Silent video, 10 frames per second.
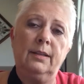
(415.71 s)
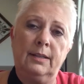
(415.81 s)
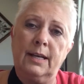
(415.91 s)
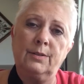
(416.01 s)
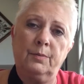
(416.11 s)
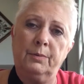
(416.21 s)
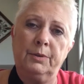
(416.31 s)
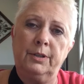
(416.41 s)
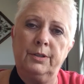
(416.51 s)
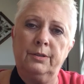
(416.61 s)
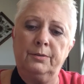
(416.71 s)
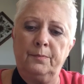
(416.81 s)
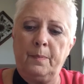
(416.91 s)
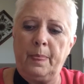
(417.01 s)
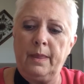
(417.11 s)
then that's what I'm going to do.
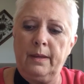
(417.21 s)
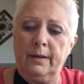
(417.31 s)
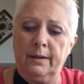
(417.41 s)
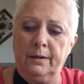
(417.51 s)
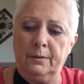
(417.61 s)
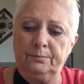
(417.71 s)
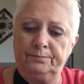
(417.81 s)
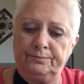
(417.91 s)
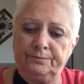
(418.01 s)
Um,